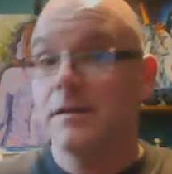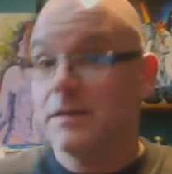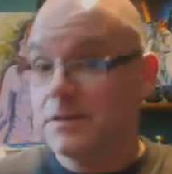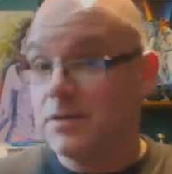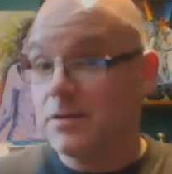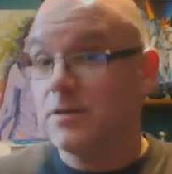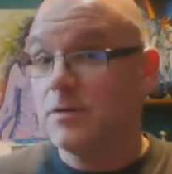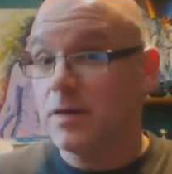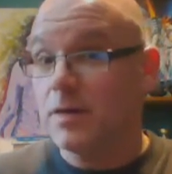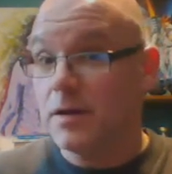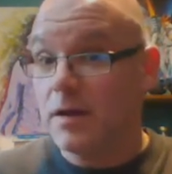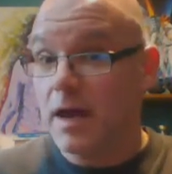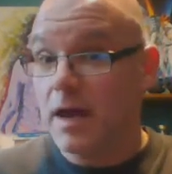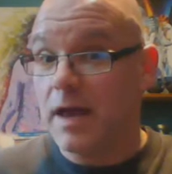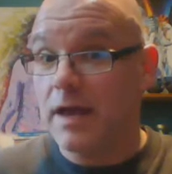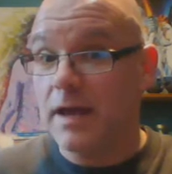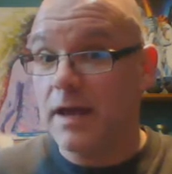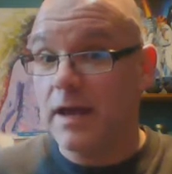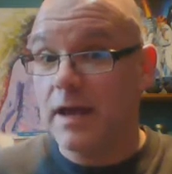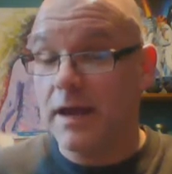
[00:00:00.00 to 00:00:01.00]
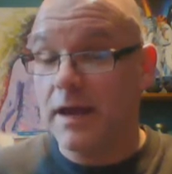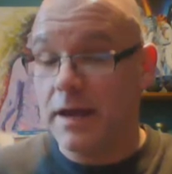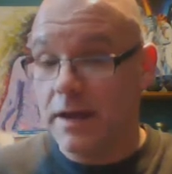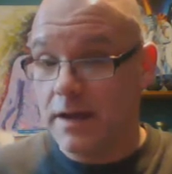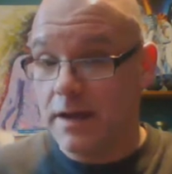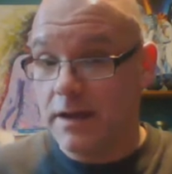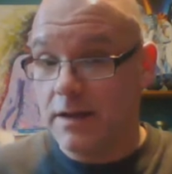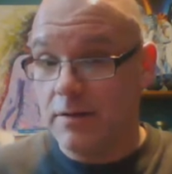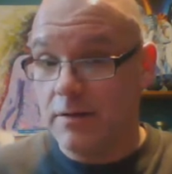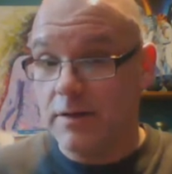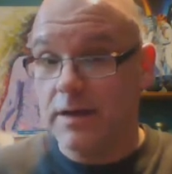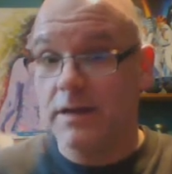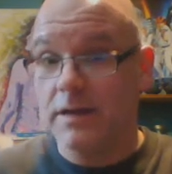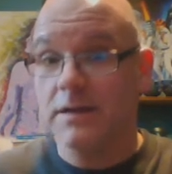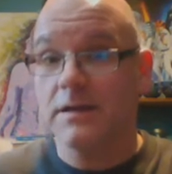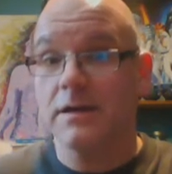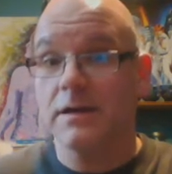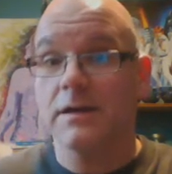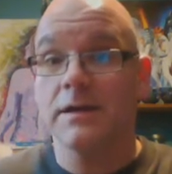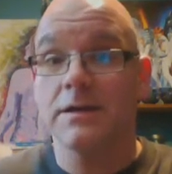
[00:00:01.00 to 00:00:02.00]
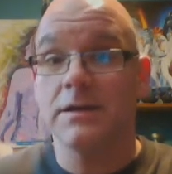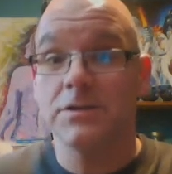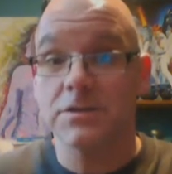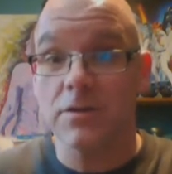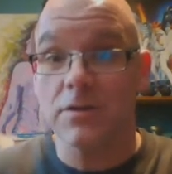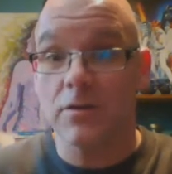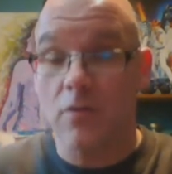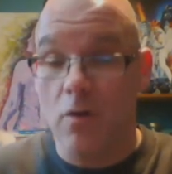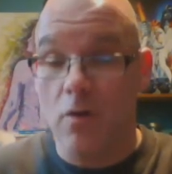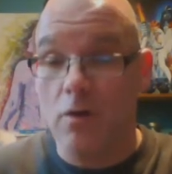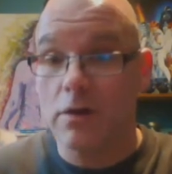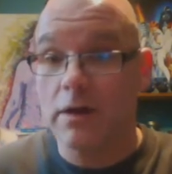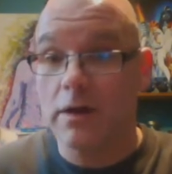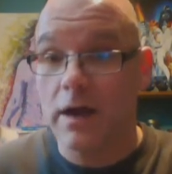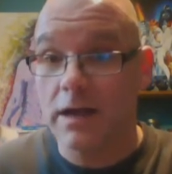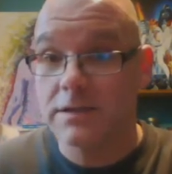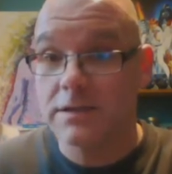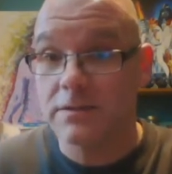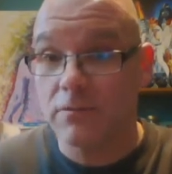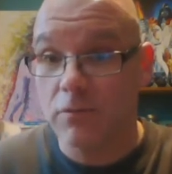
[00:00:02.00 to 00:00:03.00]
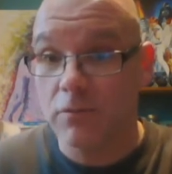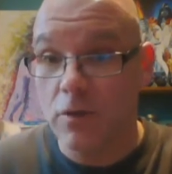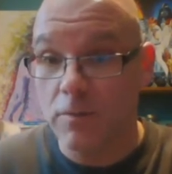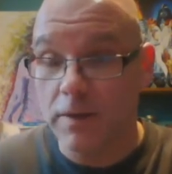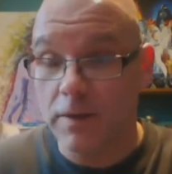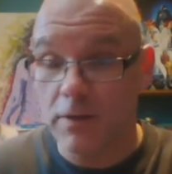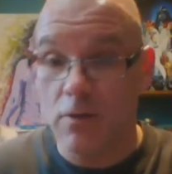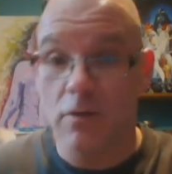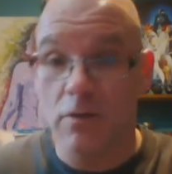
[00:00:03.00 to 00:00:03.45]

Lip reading: So you can, insert all kinds of role playing,